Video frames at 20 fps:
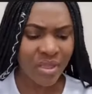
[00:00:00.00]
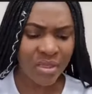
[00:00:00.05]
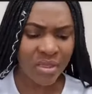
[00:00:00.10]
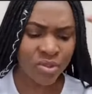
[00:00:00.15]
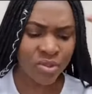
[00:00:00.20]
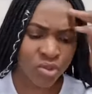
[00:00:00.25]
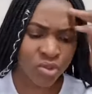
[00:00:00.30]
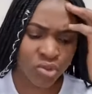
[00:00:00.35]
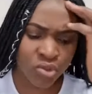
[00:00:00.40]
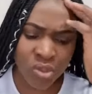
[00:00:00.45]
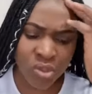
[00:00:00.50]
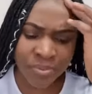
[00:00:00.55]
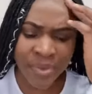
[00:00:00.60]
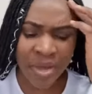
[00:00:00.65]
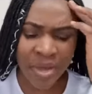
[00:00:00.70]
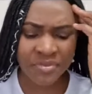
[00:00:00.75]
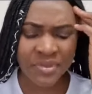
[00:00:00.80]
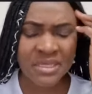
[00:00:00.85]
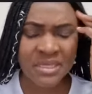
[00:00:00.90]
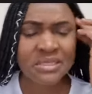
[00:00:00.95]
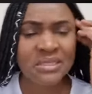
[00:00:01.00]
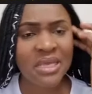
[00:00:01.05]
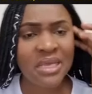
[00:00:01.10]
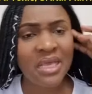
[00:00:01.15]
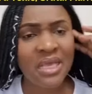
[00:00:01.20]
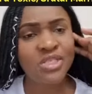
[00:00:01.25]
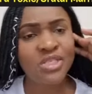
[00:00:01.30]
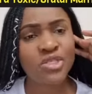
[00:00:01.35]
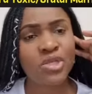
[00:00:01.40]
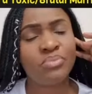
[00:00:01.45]
to talk about these
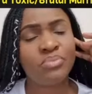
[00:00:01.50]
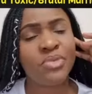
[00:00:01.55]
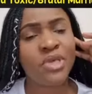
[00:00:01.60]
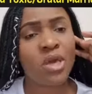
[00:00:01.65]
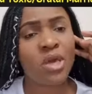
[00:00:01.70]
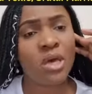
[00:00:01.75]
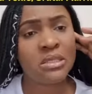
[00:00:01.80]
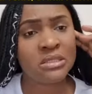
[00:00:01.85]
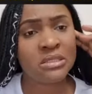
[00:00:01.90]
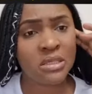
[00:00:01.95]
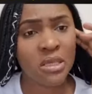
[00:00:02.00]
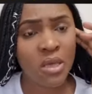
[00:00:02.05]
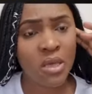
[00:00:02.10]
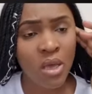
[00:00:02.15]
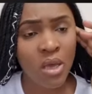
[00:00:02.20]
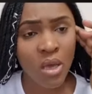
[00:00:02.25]
things, not because